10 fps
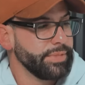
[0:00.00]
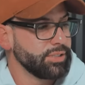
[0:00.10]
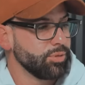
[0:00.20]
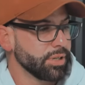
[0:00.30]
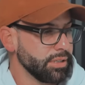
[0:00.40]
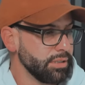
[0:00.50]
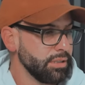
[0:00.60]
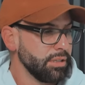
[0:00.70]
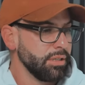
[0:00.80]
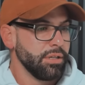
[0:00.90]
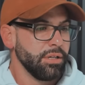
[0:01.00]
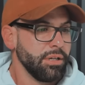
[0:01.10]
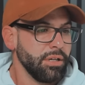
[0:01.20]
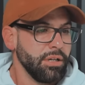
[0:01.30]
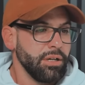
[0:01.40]
nice work.
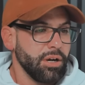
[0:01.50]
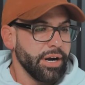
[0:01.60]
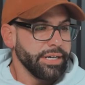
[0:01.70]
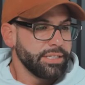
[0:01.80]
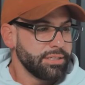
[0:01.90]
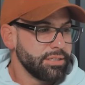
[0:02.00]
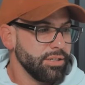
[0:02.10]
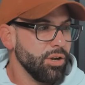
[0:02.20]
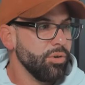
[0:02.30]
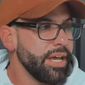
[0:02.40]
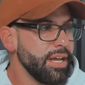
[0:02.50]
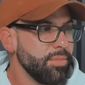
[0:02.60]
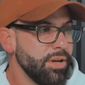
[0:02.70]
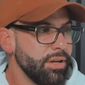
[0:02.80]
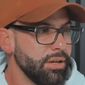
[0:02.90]
All right, no name.